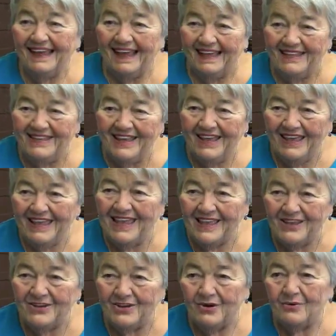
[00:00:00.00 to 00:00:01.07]
And yet
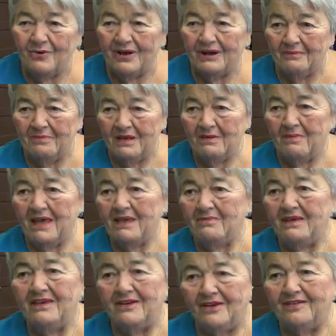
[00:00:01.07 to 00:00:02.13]
you don't want to be a
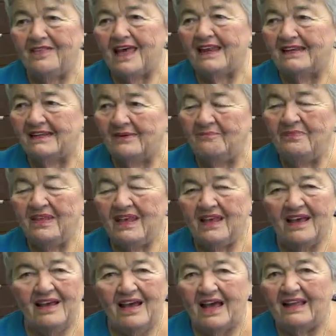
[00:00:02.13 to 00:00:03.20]
baby. You know, that
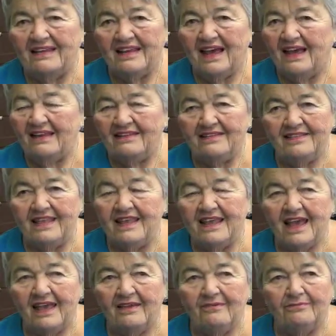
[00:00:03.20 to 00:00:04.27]
I think
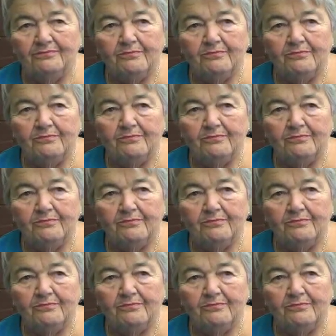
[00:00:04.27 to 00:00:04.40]
I